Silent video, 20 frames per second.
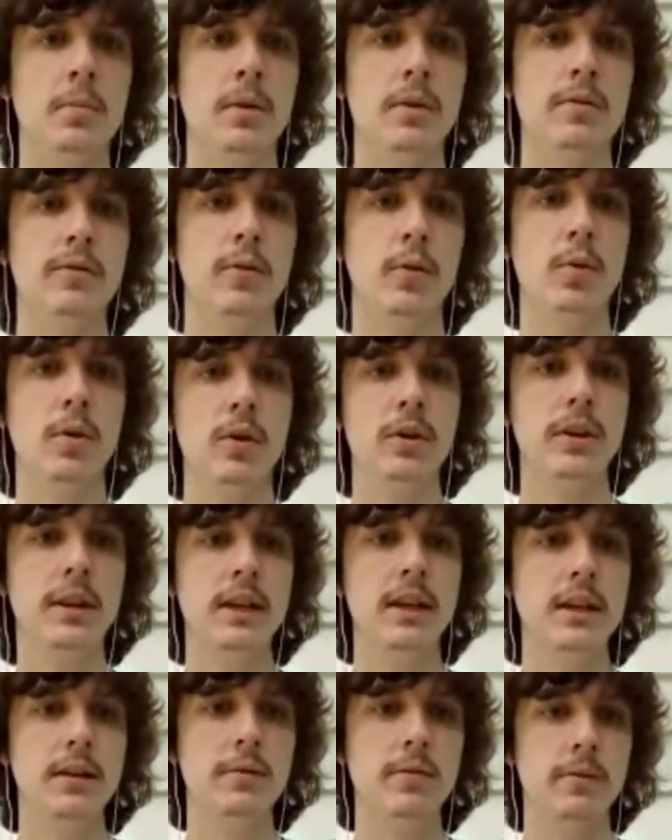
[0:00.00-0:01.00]
For
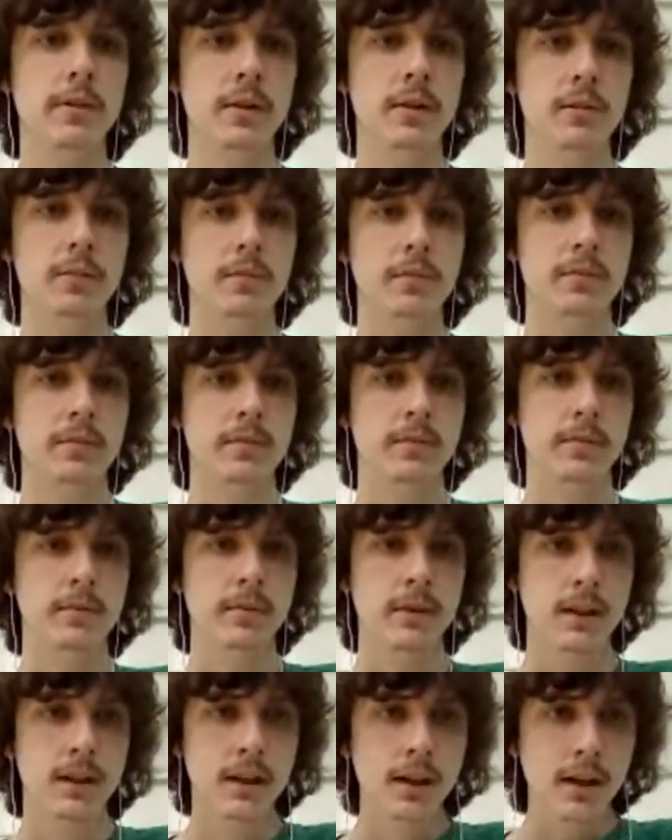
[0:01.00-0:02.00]
the film,
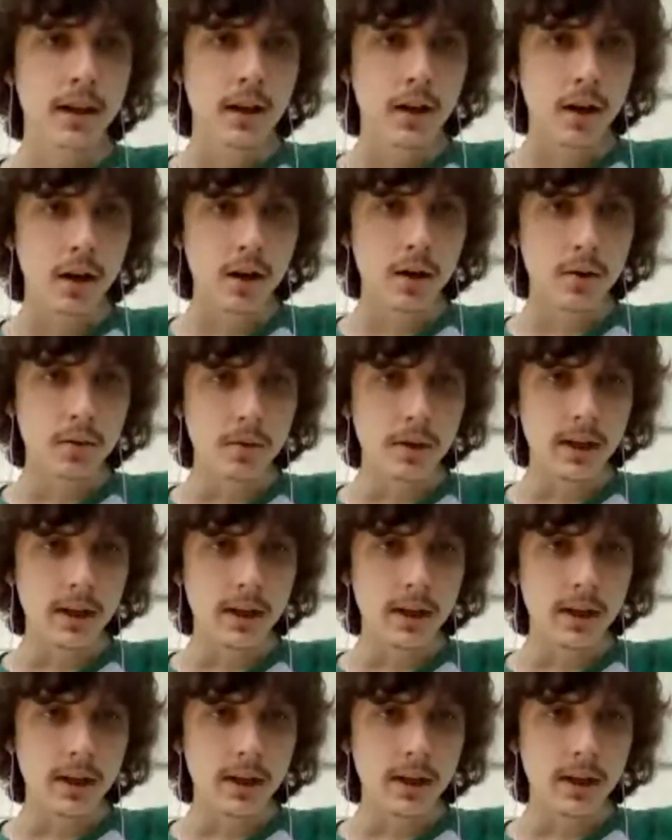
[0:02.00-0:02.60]
Oh,